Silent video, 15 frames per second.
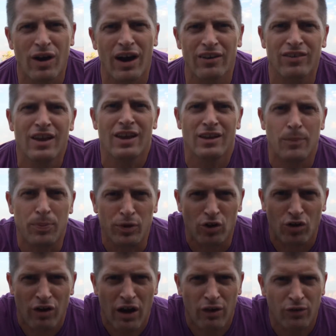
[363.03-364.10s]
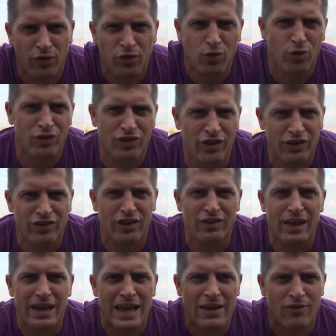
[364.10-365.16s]
guys, they put a crown of thorns on his
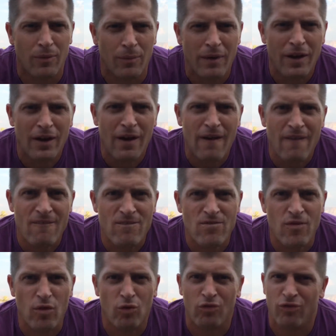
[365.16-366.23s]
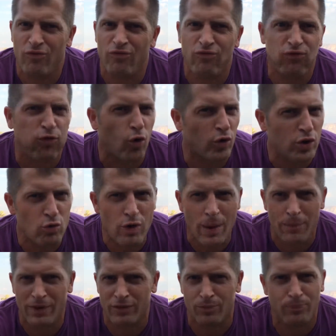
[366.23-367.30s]
head. They gave him 40
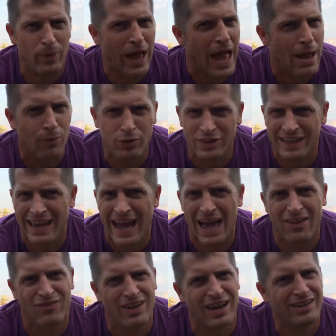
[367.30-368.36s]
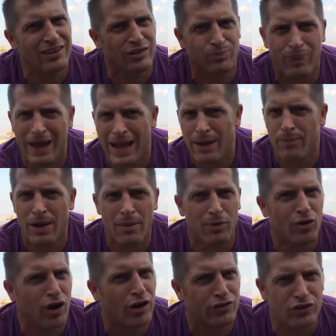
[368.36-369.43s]
whippings, bam, with the cat of nine tails, bam, bam,
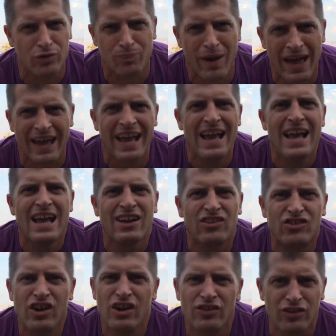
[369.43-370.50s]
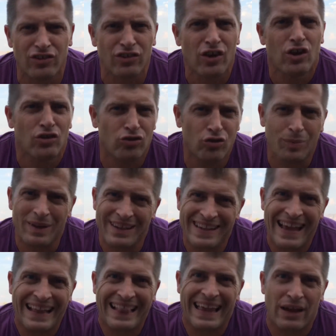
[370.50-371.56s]
across his back. Jesus should have been
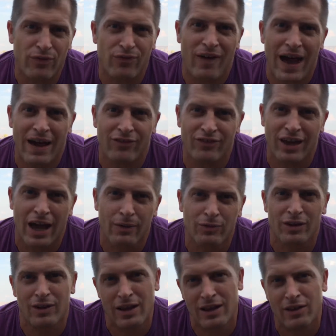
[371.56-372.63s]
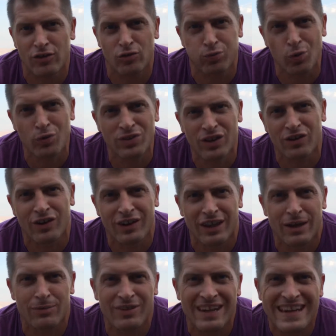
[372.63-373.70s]
dead like 5 times. And the swoon theory
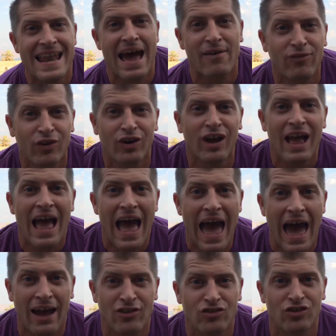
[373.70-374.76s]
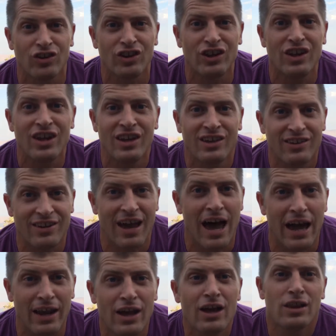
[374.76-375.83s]
claims that he never actually
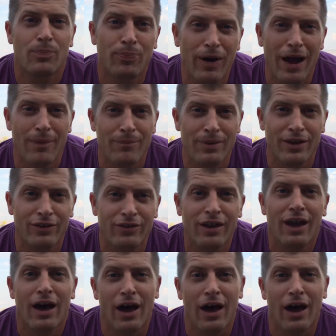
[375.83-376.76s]
died. The problem is,